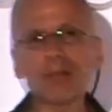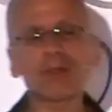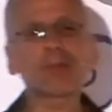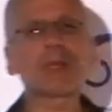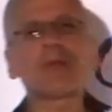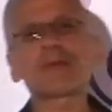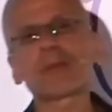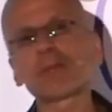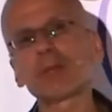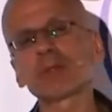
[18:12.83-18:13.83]
personally believe
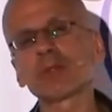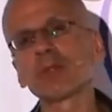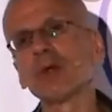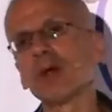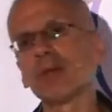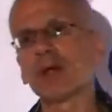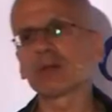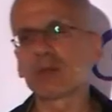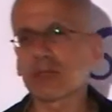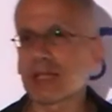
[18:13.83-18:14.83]
that people don't know
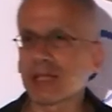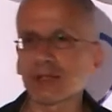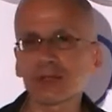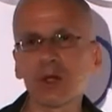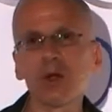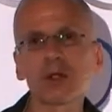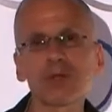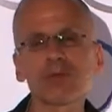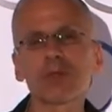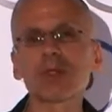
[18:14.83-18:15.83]
about organized
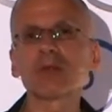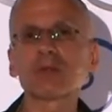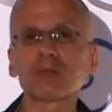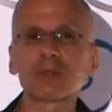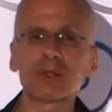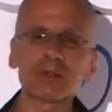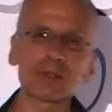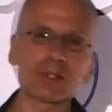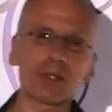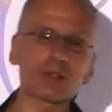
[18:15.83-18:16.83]
stalking, for instance.
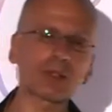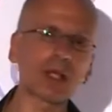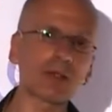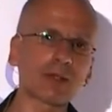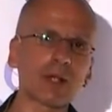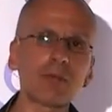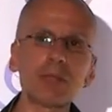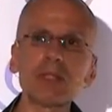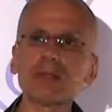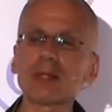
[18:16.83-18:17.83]
It's, it's that they've
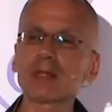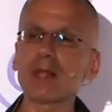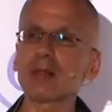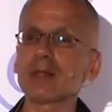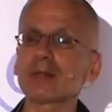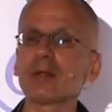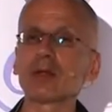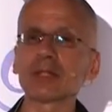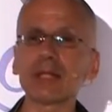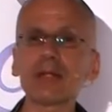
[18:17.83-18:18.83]
been, they, it,
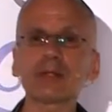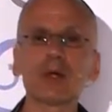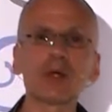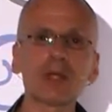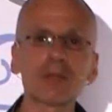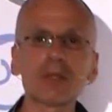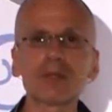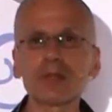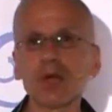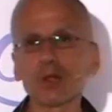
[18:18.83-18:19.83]
organized stalking has been
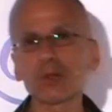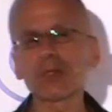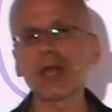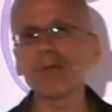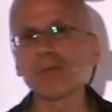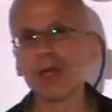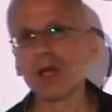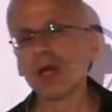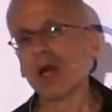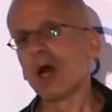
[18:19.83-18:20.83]
sold to them
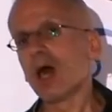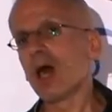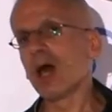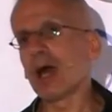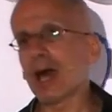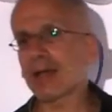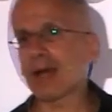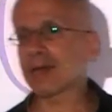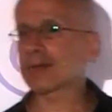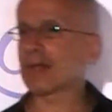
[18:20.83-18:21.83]

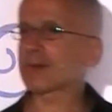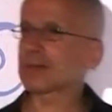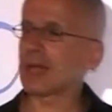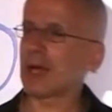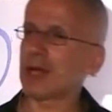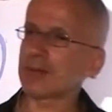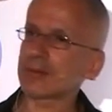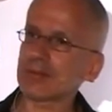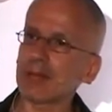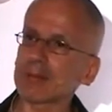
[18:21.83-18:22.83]
uh, as, as,
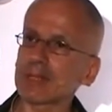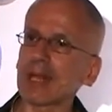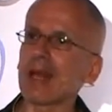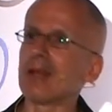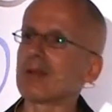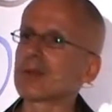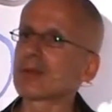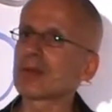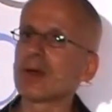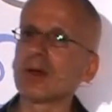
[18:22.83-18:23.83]
something else.
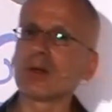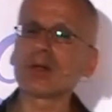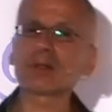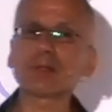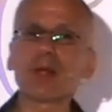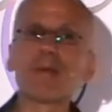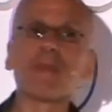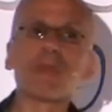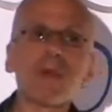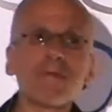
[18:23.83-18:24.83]
So it's, uh,
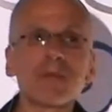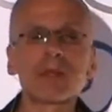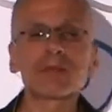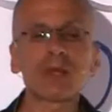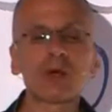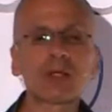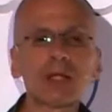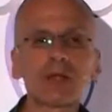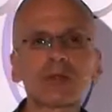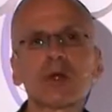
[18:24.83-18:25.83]
it's
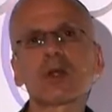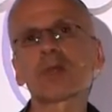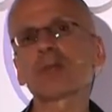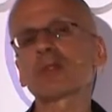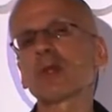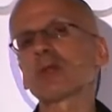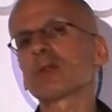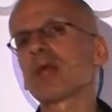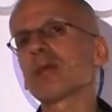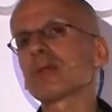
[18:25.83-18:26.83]
organized stalking has been sold
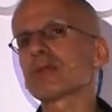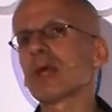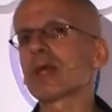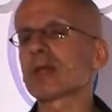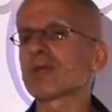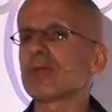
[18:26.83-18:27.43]
to them as like a